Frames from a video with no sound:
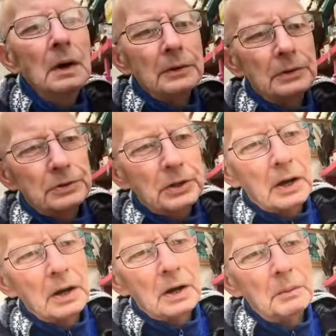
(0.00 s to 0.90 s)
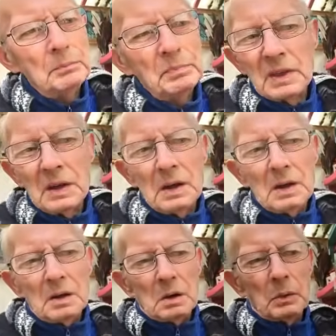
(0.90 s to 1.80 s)
As I say,
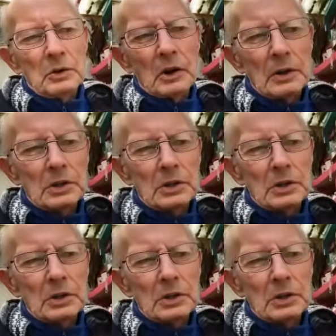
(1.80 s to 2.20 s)
when you're only